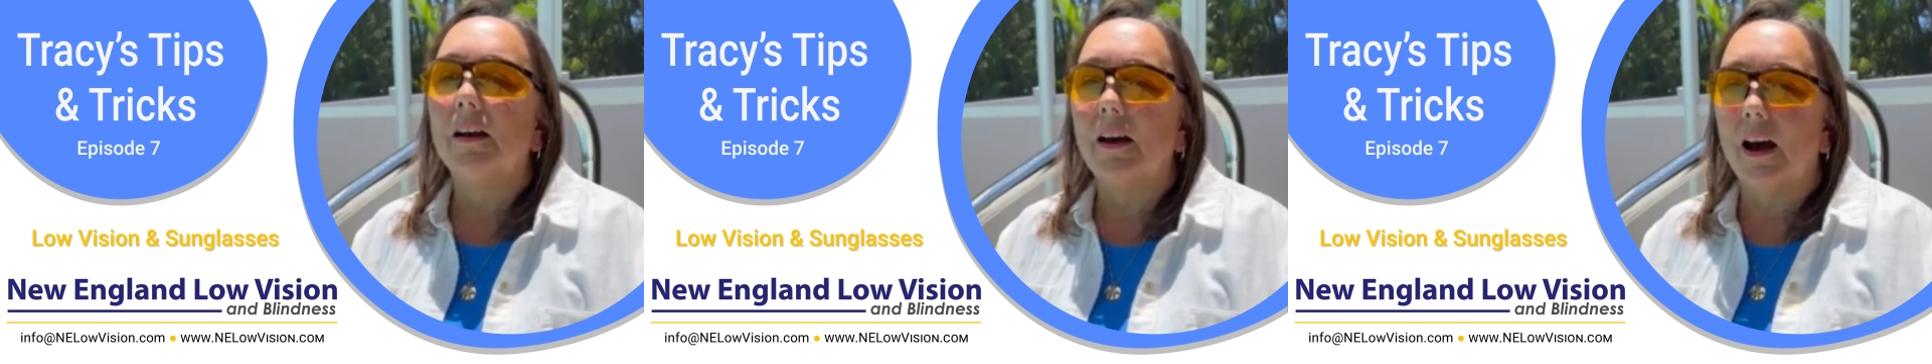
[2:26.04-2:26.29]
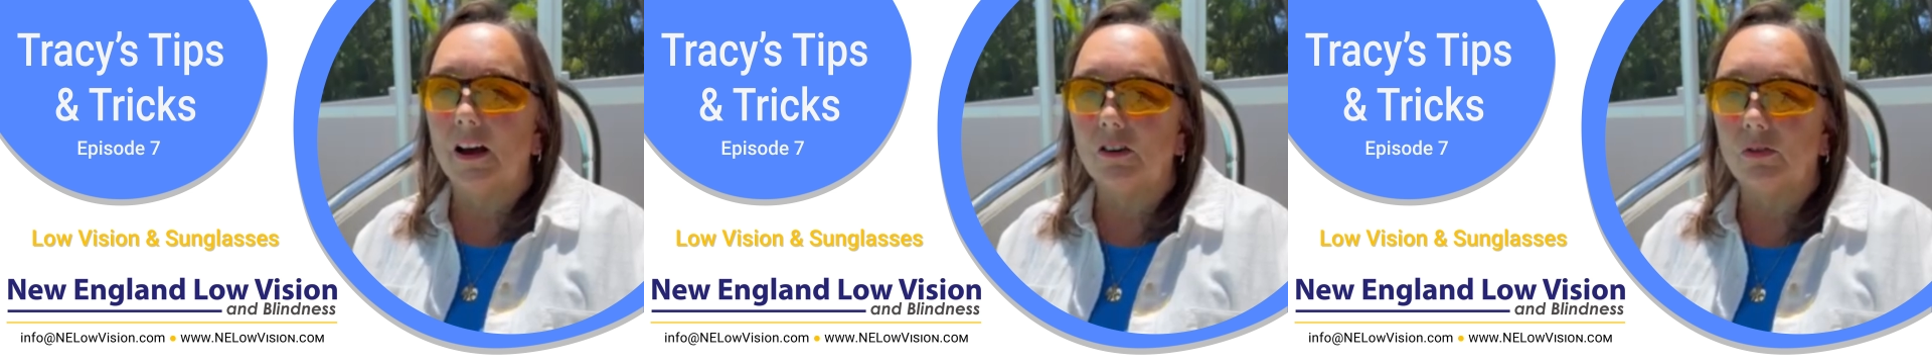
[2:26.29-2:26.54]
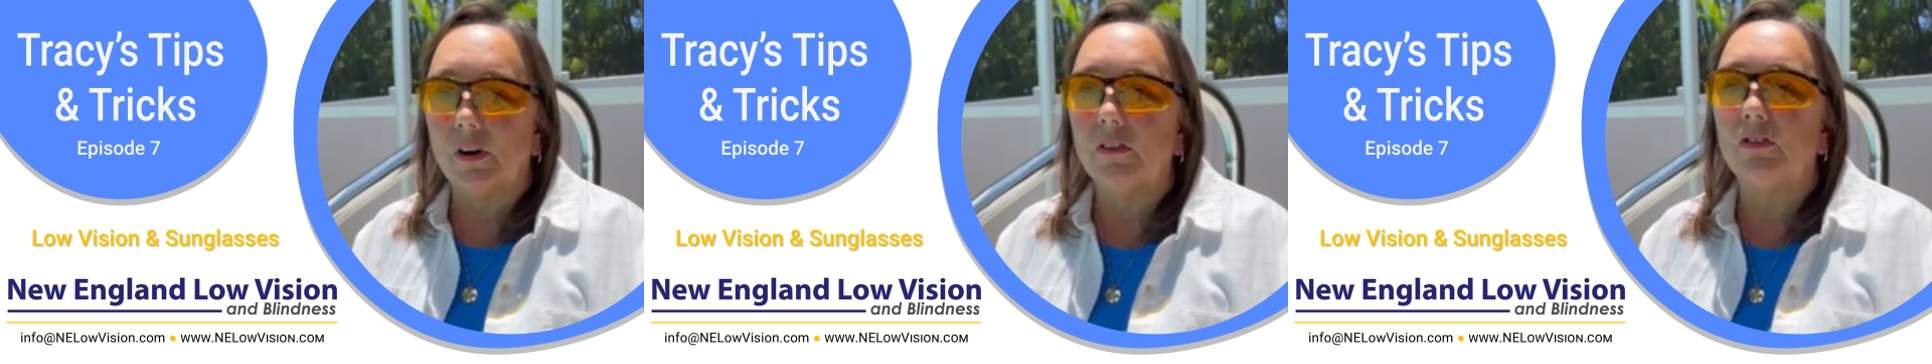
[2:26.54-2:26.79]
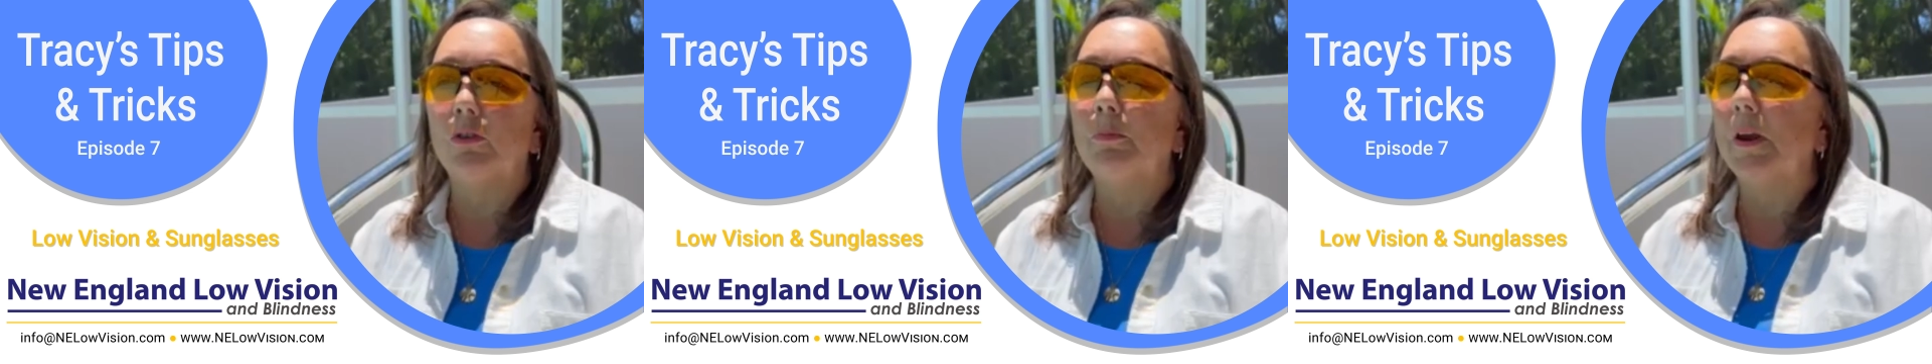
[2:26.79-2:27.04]

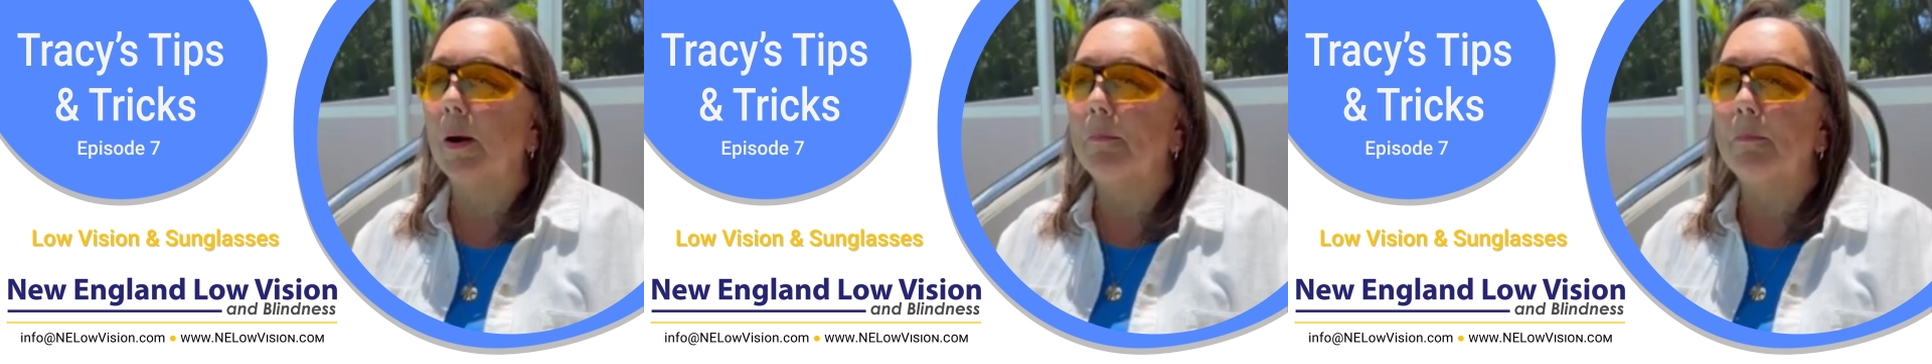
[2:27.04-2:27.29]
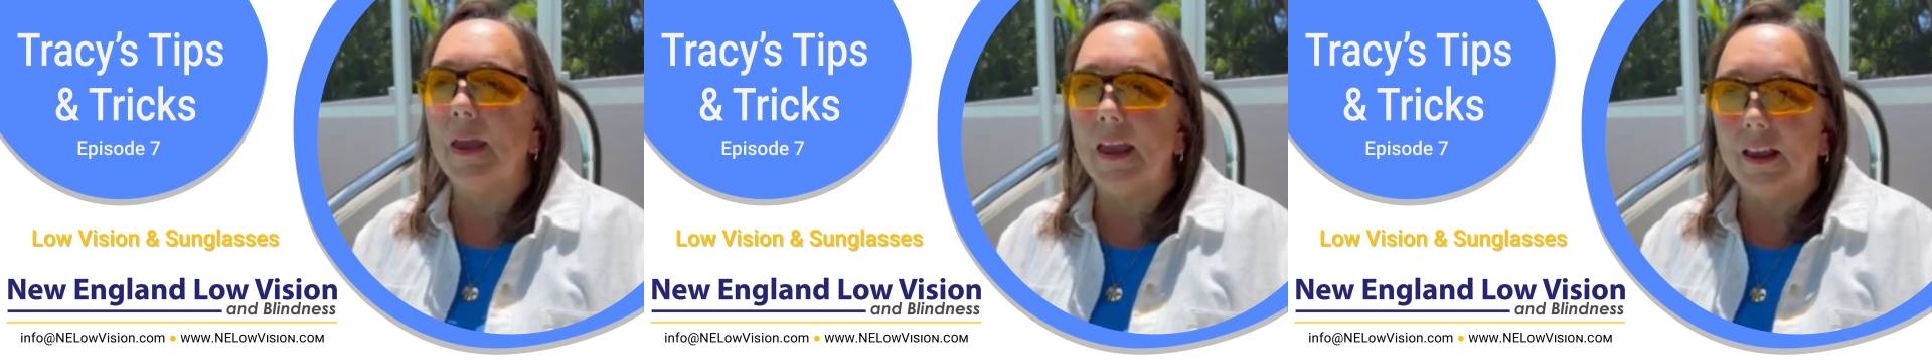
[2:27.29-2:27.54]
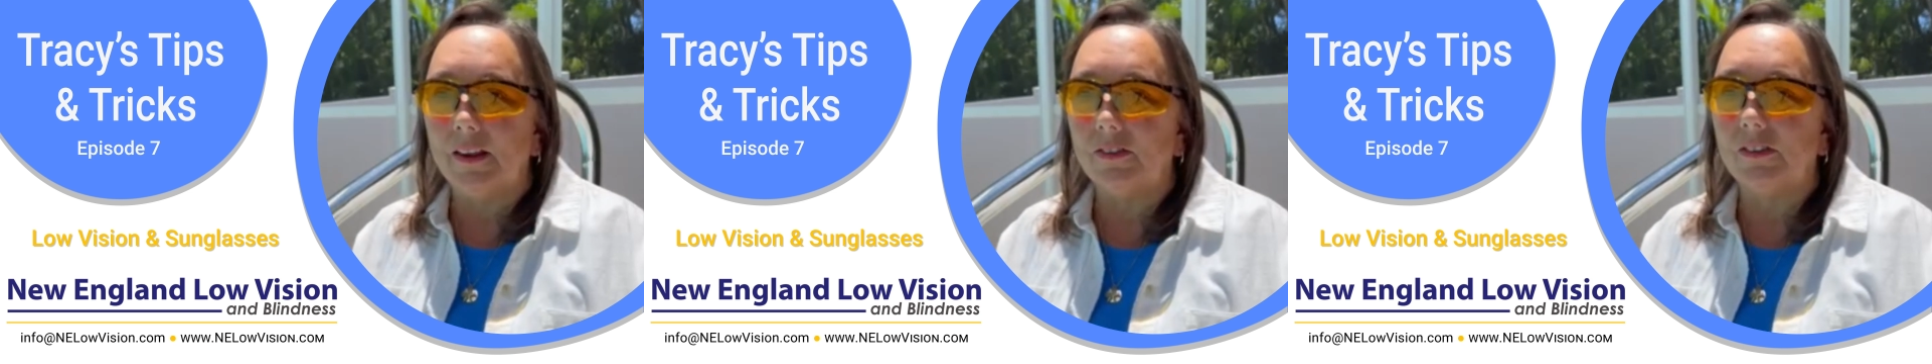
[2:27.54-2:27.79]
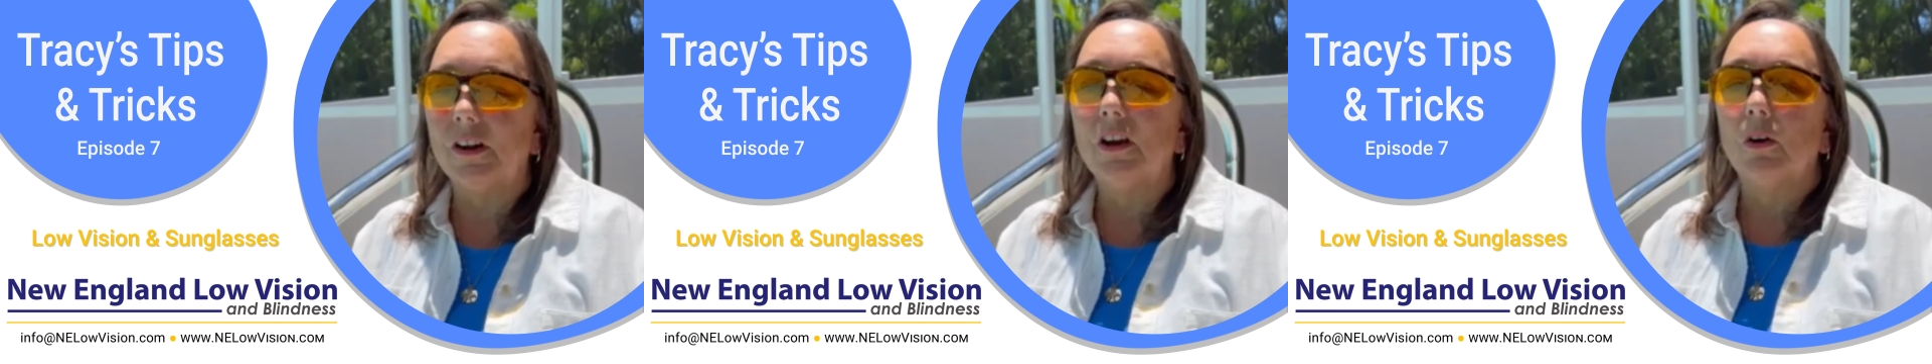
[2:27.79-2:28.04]
contrast. You'd be
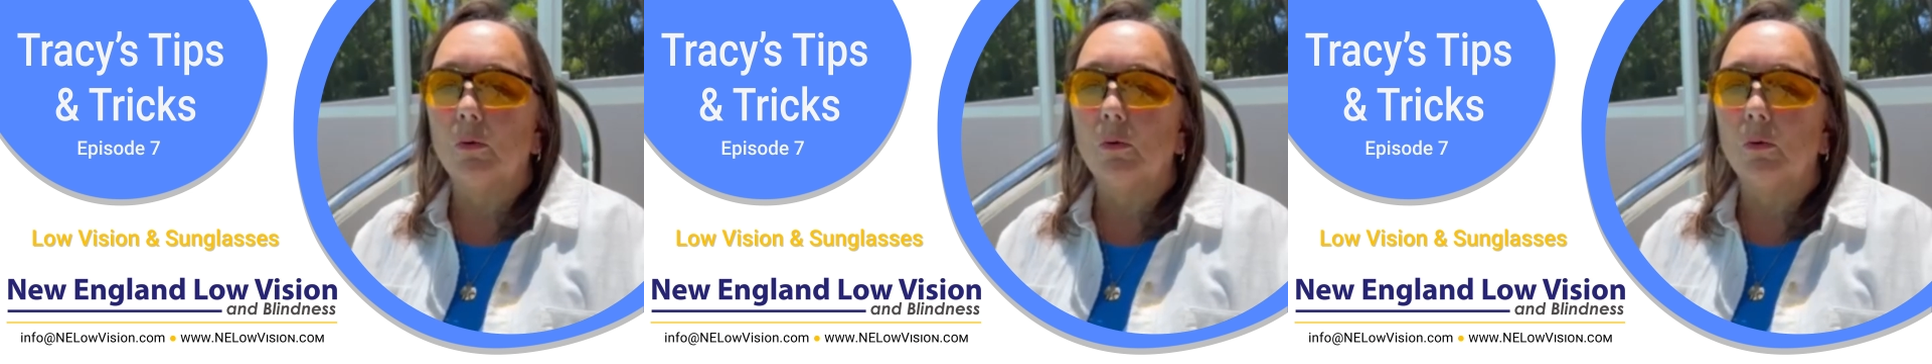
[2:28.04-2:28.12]
amazed